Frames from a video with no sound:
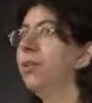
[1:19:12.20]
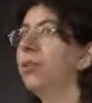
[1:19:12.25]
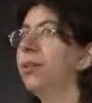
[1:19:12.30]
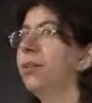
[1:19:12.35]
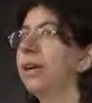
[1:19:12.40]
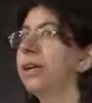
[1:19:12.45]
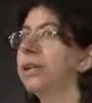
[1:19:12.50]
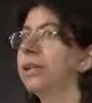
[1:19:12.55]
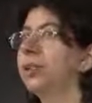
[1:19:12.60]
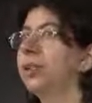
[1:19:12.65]

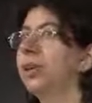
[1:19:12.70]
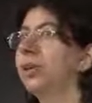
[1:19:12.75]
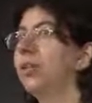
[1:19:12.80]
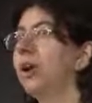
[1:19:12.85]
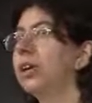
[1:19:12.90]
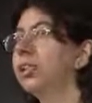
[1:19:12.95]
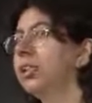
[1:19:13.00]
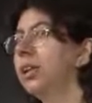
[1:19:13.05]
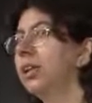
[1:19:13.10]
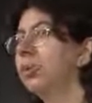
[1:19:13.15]
Right. So the
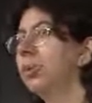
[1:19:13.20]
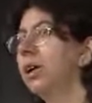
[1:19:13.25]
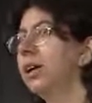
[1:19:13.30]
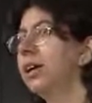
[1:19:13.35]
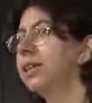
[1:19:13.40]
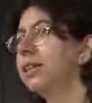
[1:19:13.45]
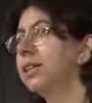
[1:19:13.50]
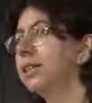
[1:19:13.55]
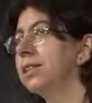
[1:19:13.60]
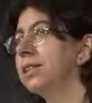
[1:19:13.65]
question
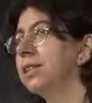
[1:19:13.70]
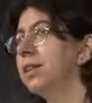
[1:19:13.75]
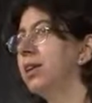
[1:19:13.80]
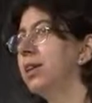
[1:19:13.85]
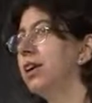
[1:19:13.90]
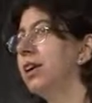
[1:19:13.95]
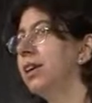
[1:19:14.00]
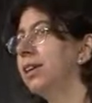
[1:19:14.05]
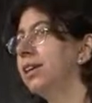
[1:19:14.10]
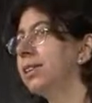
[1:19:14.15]
was, is
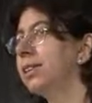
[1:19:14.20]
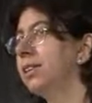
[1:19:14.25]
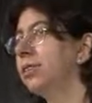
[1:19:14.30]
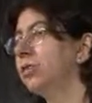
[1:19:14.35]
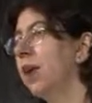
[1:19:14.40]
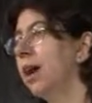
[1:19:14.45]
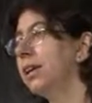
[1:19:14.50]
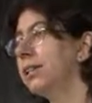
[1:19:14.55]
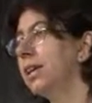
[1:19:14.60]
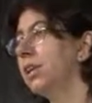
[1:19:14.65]
the, is the
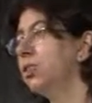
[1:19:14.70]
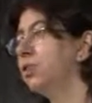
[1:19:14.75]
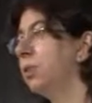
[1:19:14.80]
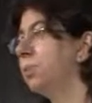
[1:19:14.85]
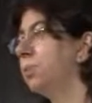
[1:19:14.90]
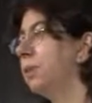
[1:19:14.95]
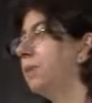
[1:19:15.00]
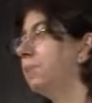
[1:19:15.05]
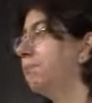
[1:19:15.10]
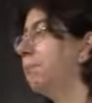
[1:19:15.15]
cross
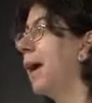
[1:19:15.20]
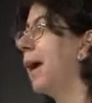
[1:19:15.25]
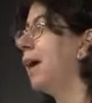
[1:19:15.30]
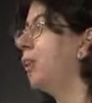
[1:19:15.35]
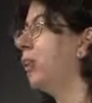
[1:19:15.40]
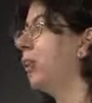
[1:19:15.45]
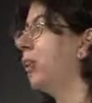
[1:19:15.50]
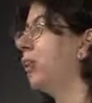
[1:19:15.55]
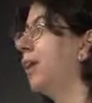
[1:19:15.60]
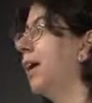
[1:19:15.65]
entropy
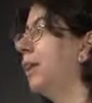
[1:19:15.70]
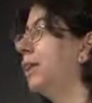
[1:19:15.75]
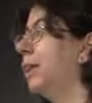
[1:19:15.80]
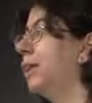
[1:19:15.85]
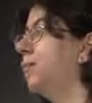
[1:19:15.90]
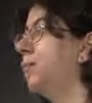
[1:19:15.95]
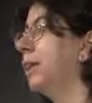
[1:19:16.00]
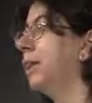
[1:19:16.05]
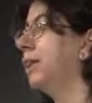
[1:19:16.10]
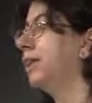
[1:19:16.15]
better than
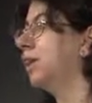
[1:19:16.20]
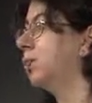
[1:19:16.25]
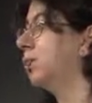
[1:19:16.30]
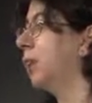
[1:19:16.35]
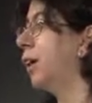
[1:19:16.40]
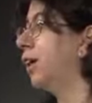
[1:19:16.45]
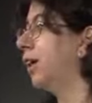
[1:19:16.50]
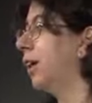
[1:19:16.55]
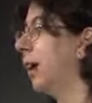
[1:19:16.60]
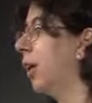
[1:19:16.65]
the mean
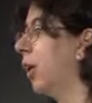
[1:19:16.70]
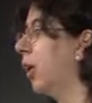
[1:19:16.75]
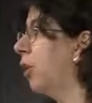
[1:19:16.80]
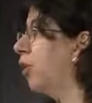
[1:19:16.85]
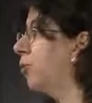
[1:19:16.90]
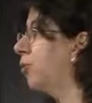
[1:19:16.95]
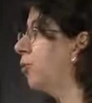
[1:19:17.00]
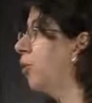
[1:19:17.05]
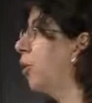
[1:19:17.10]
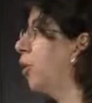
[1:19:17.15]
squared
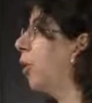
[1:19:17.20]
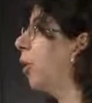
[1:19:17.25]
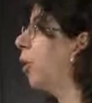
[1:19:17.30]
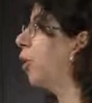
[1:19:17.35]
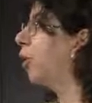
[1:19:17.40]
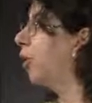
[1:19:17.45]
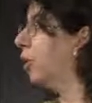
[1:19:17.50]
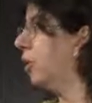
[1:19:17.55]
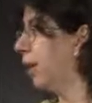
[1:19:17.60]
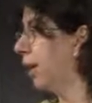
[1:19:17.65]
error
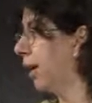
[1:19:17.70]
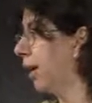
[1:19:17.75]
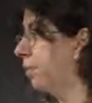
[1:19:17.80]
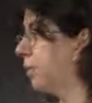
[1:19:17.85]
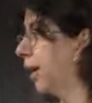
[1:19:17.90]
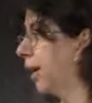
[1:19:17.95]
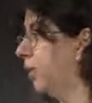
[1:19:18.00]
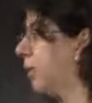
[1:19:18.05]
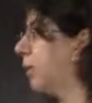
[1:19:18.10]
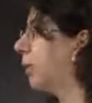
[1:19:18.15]
for uh,
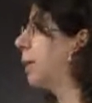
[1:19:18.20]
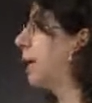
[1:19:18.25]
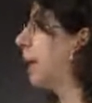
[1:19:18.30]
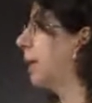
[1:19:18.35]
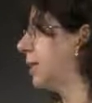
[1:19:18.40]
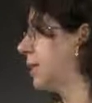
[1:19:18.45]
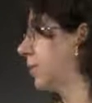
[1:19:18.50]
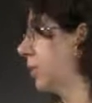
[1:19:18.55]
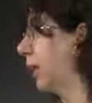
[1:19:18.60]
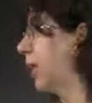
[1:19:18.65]
binary
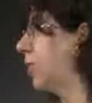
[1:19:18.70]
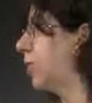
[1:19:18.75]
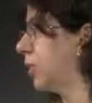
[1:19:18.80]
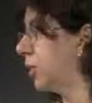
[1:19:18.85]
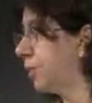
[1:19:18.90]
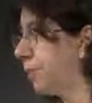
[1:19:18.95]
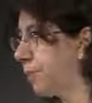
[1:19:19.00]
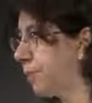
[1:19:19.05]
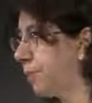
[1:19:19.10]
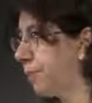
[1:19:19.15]
classification?
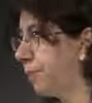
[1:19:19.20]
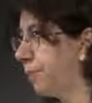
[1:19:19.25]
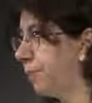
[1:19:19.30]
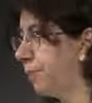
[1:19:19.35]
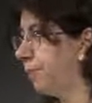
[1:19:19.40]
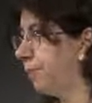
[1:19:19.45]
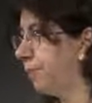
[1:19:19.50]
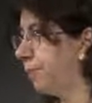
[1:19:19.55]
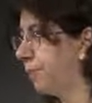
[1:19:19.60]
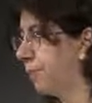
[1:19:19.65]

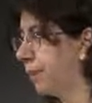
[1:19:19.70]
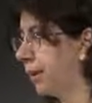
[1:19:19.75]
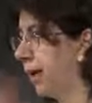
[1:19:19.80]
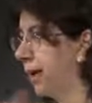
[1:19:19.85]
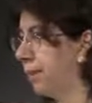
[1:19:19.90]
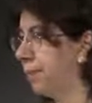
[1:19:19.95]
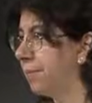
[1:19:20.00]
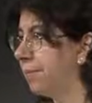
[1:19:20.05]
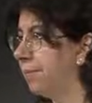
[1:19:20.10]
Yeah.